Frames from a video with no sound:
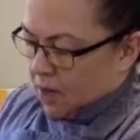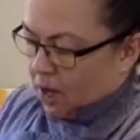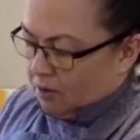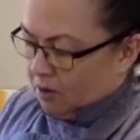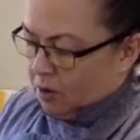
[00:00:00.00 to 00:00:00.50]

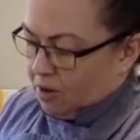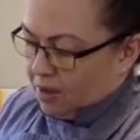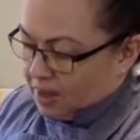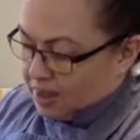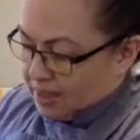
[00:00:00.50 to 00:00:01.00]
of all
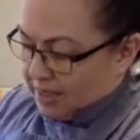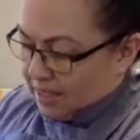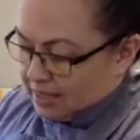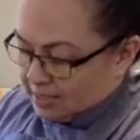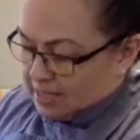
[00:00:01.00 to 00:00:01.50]
the
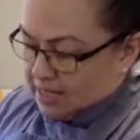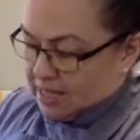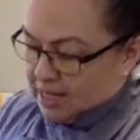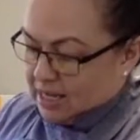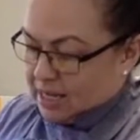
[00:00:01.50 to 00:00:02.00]
things
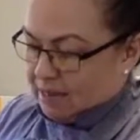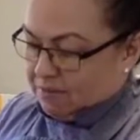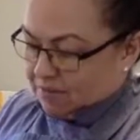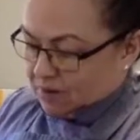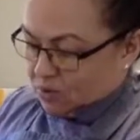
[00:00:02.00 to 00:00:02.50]
they
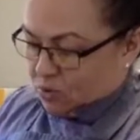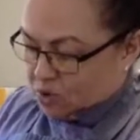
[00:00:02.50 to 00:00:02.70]
feed to